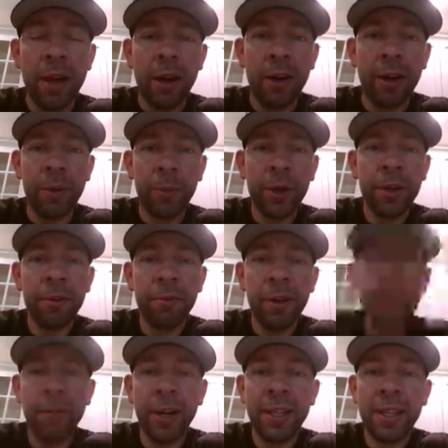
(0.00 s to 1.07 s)
All right, we're going to
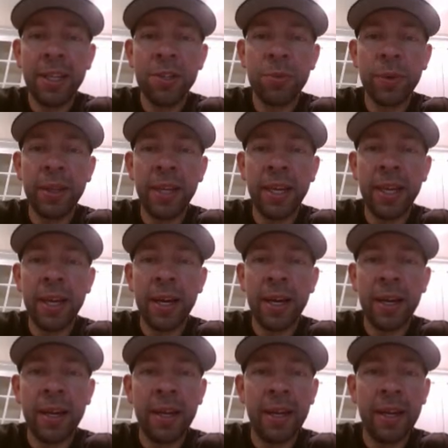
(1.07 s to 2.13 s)
rewrite these with the
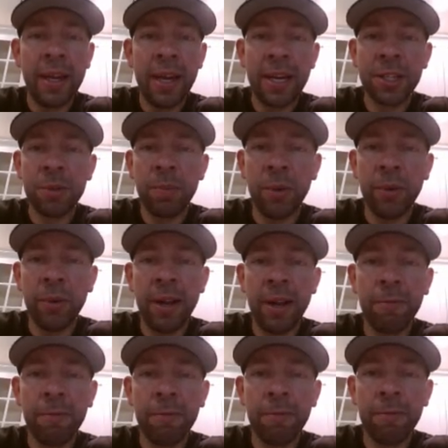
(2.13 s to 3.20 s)
exponent
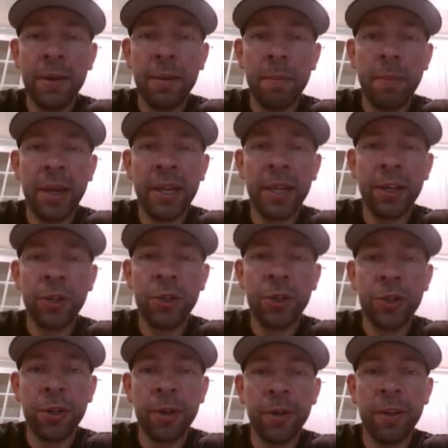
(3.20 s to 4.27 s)
out front, making
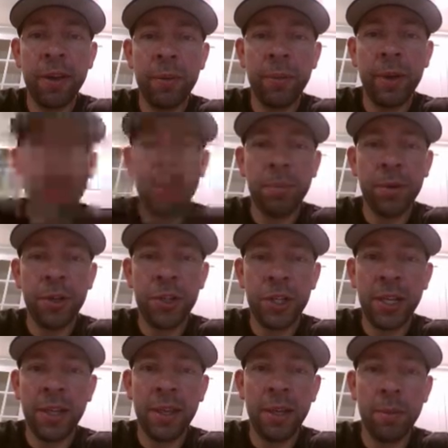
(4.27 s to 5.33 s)
sure that we
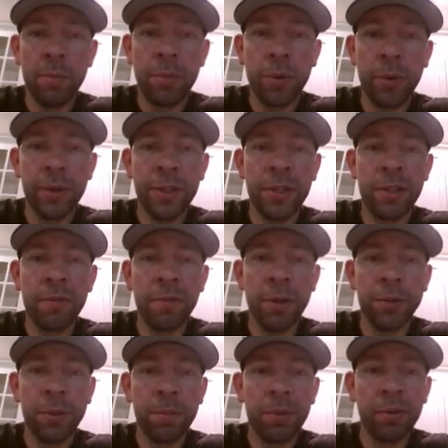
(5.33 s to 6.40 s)
appreciate the importance of
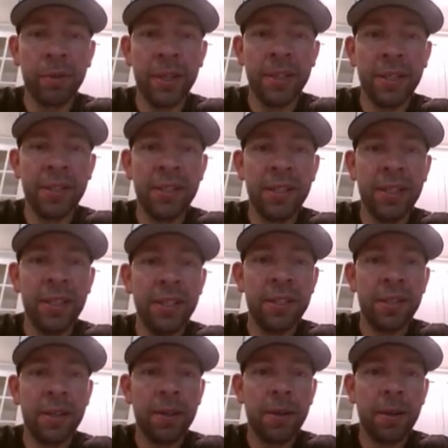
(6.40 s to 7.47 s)
those parentheses.